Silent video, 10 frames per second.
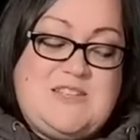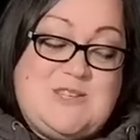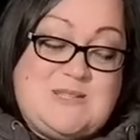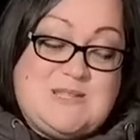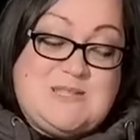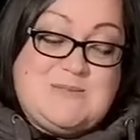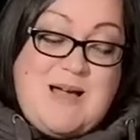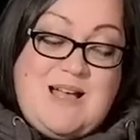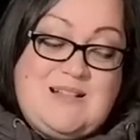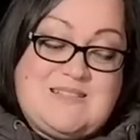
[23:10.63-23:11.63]
Jesus
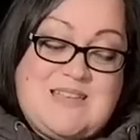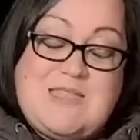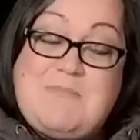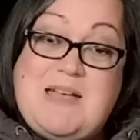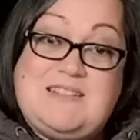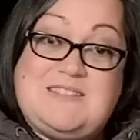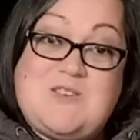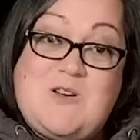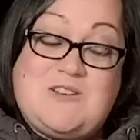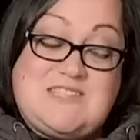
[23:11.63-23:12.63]
smiled at the man's
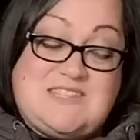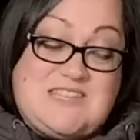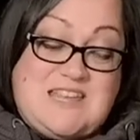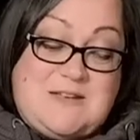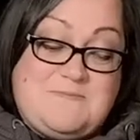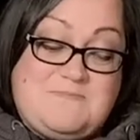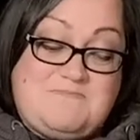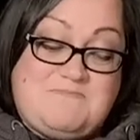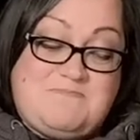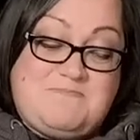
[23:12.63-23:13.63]
honesty.
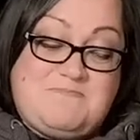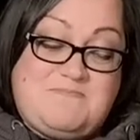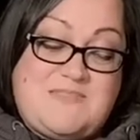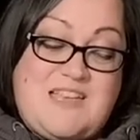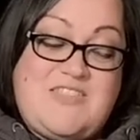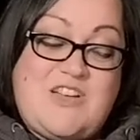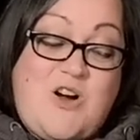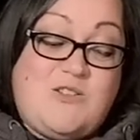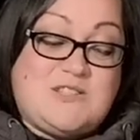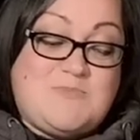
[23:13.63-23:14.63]
"The
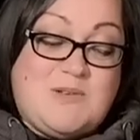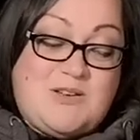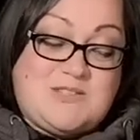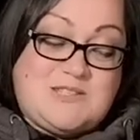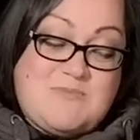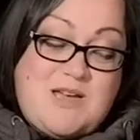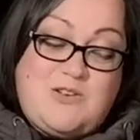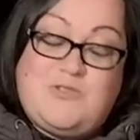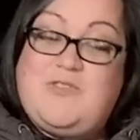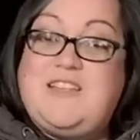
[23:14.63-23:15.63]
colt belongs to my
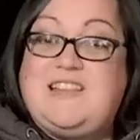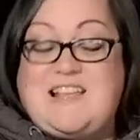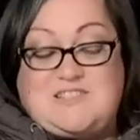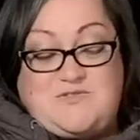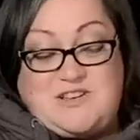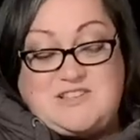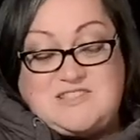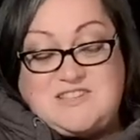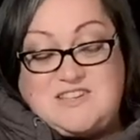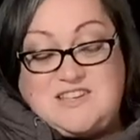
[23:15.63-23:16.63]
good friend
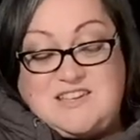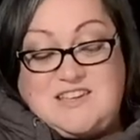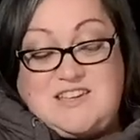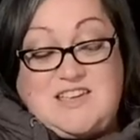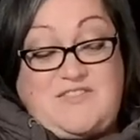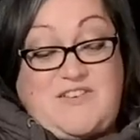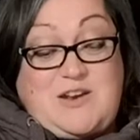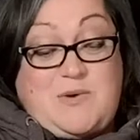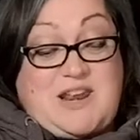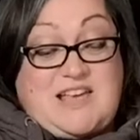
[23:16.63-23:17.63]
Lazarus. If
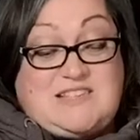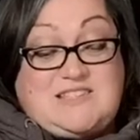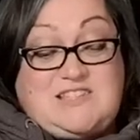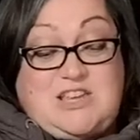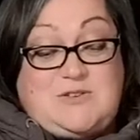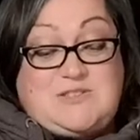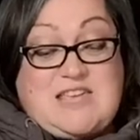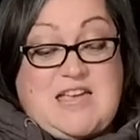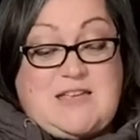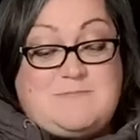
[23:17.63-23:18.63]
anyone asks you,
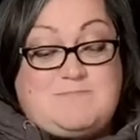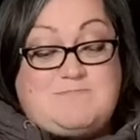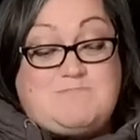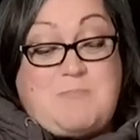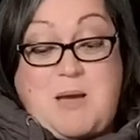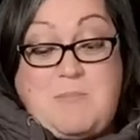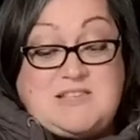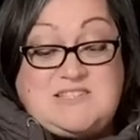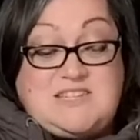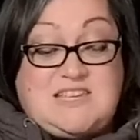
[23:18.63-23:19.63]
say, 'My
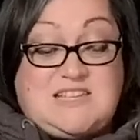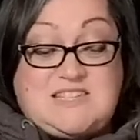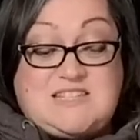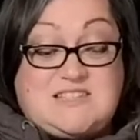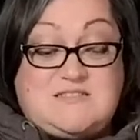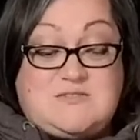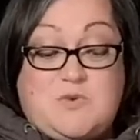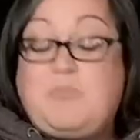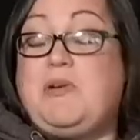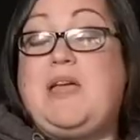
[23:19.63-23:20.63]
master needs it and
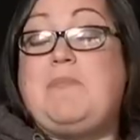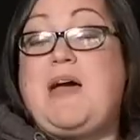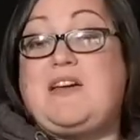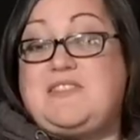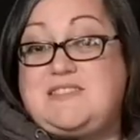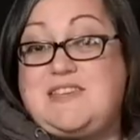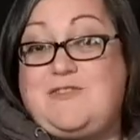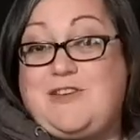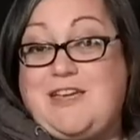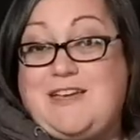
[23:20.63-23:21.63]
we'll bring it back this
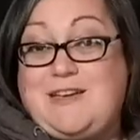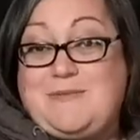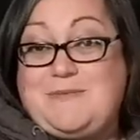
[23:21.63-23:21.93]
evening.'"